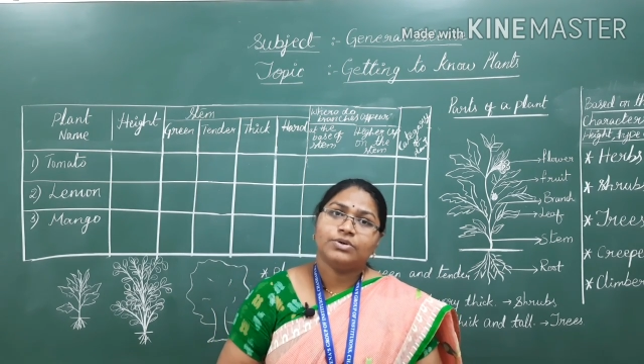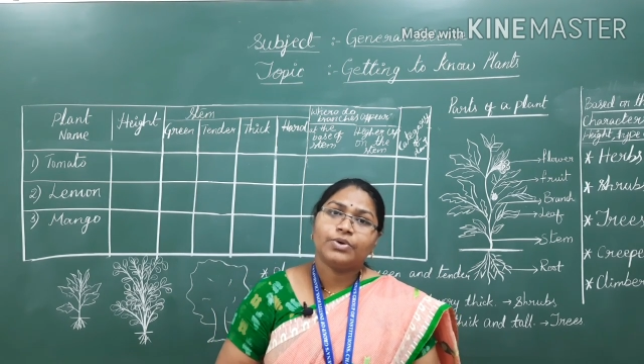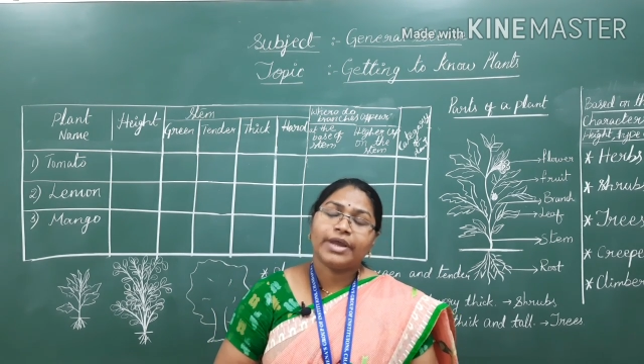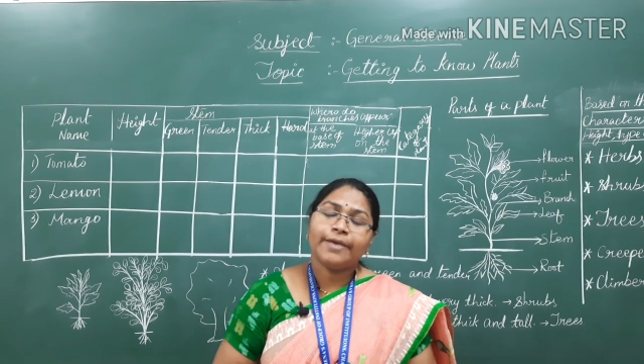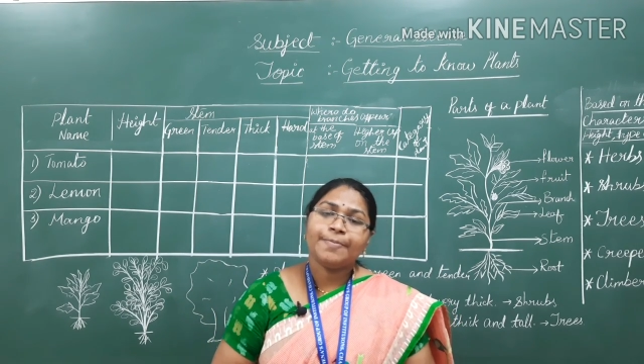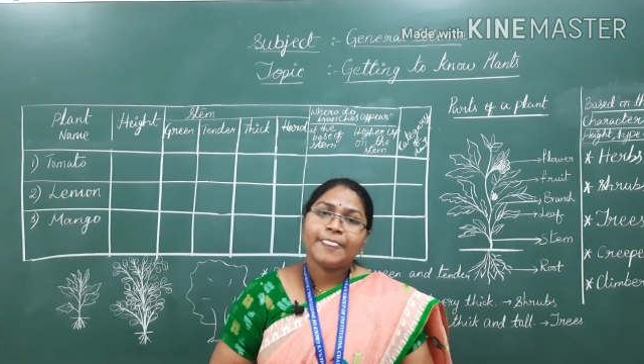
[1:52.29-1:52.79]

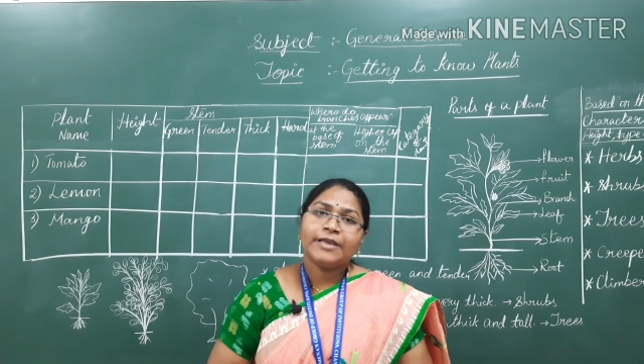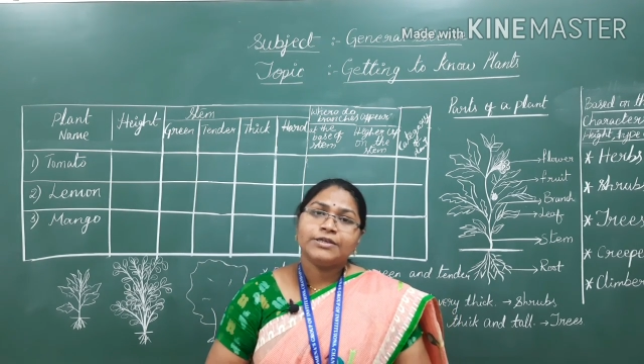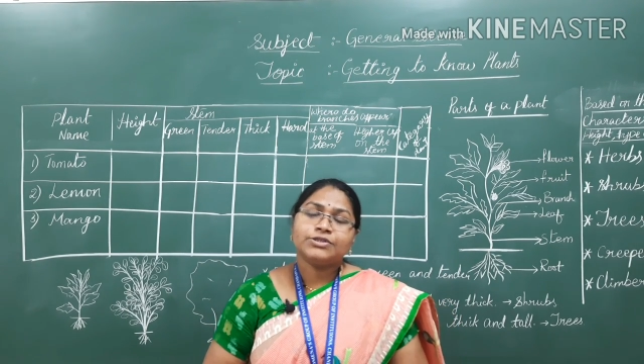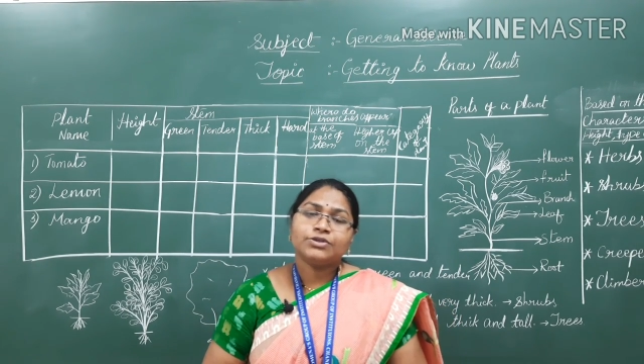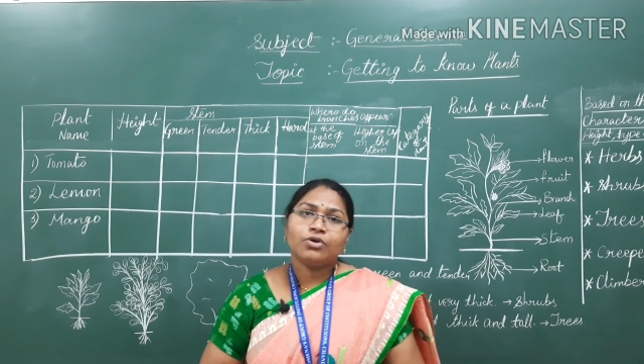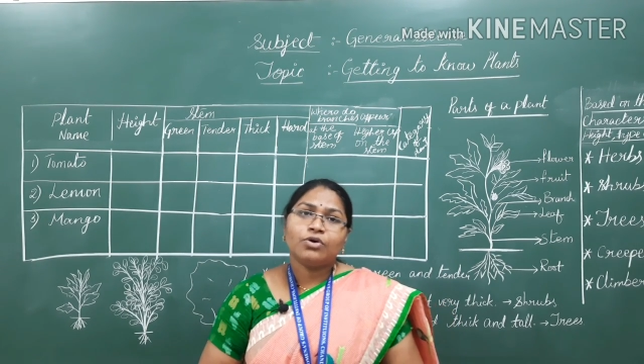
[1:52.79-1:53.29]
Okay,
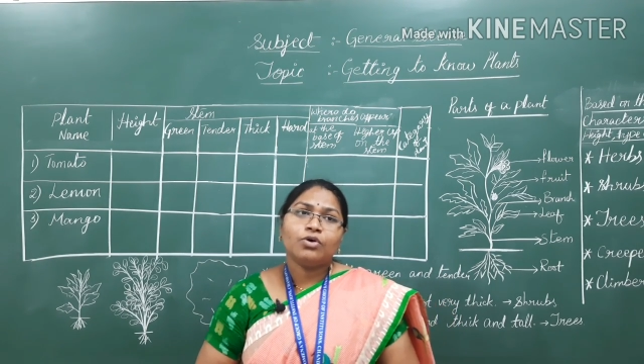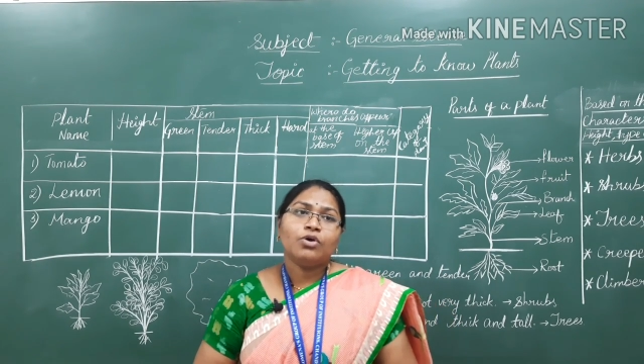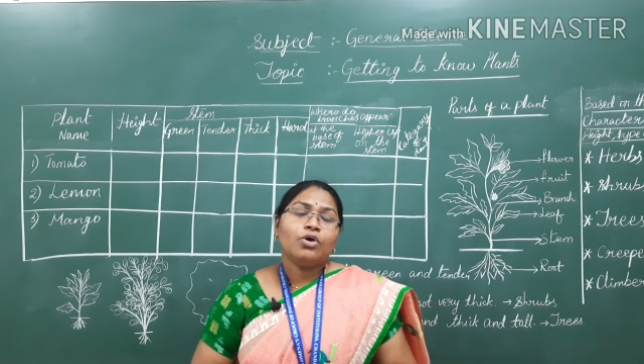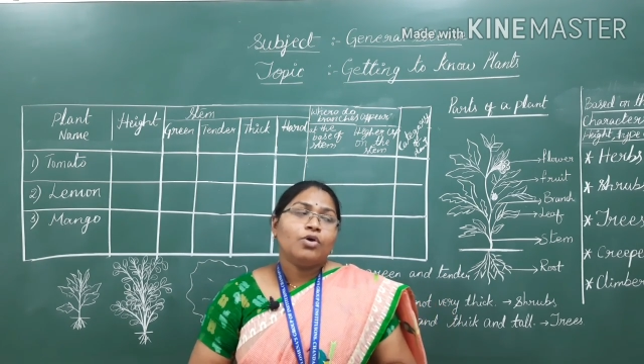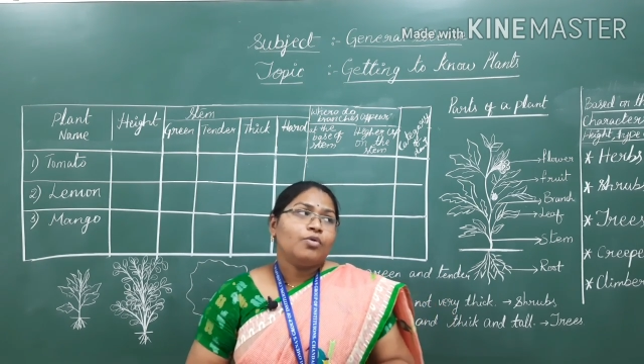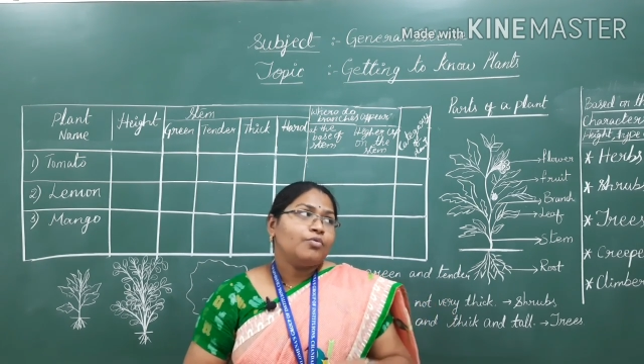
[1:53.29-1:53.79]

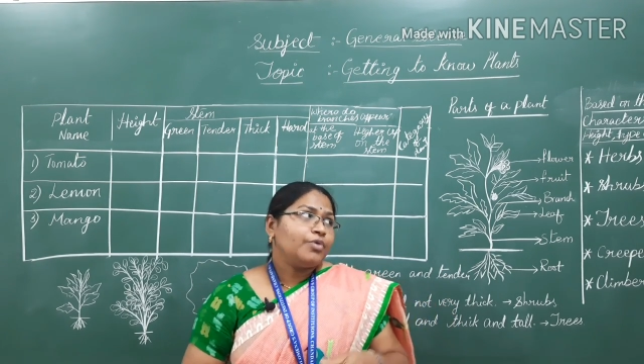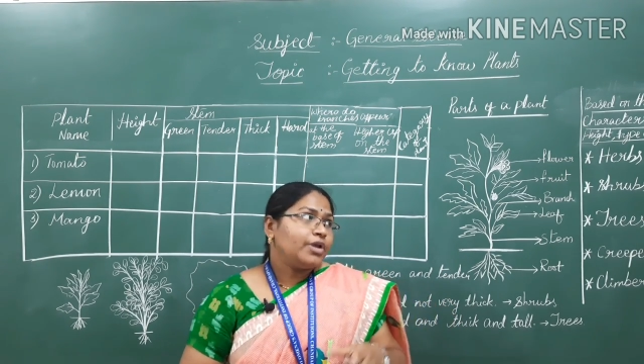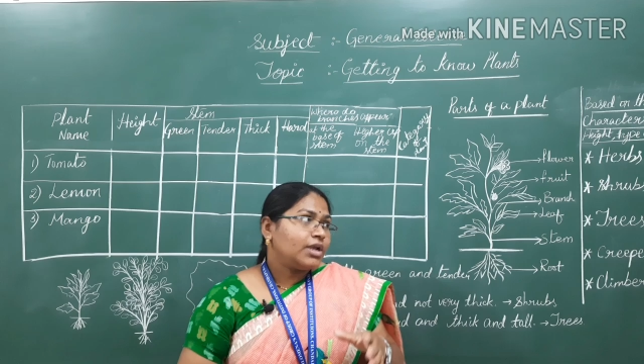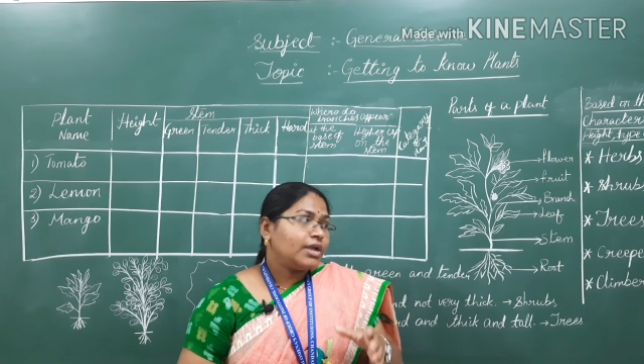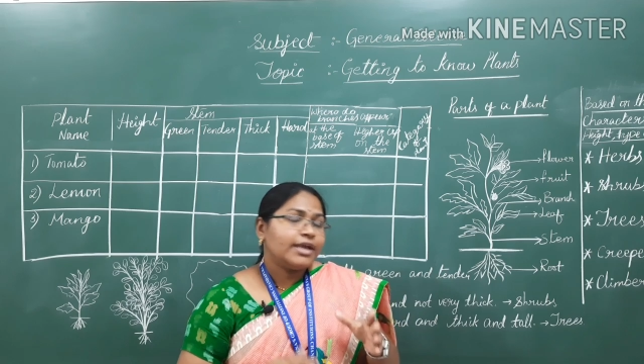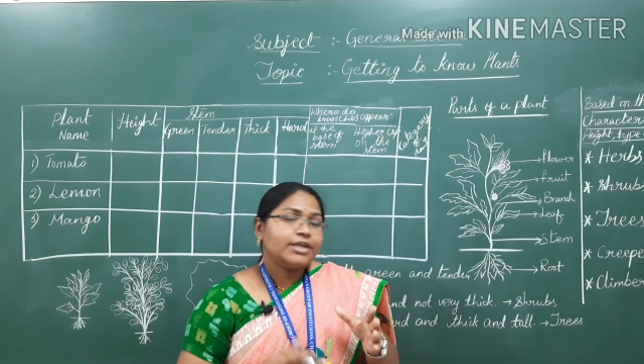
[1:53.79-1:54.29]
so
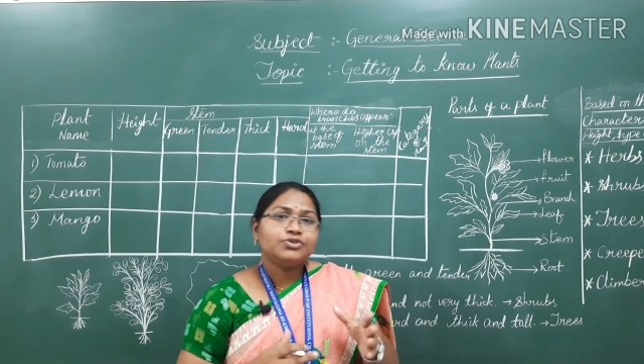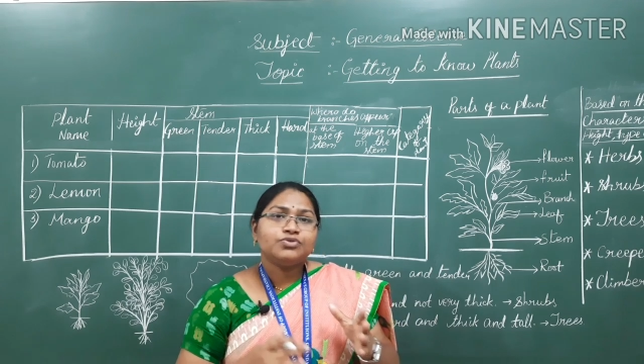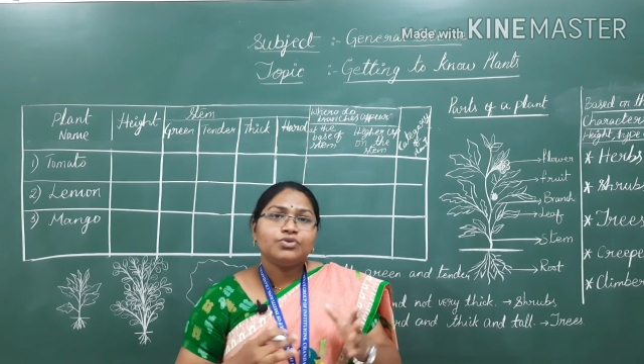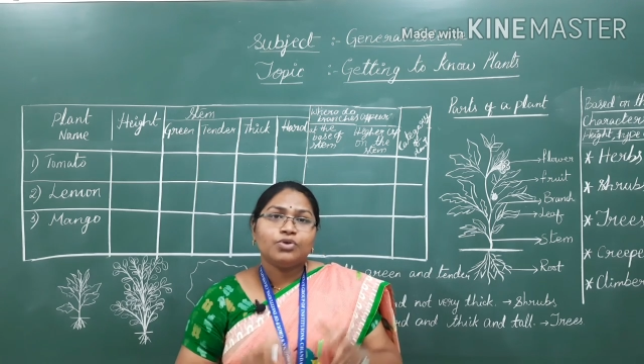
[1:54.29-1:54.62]
we get to